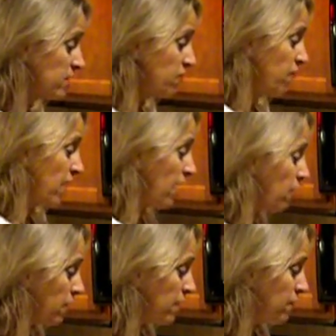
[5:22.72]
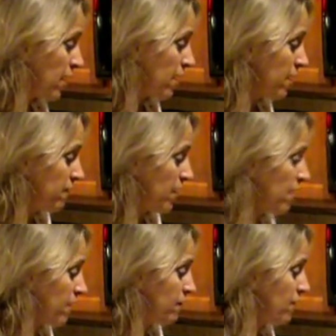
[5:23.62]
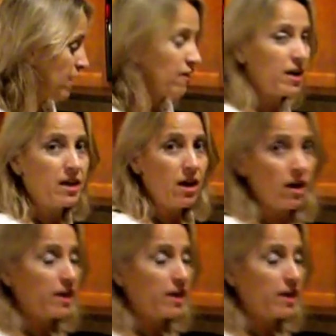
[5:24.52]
it's very, very, very, very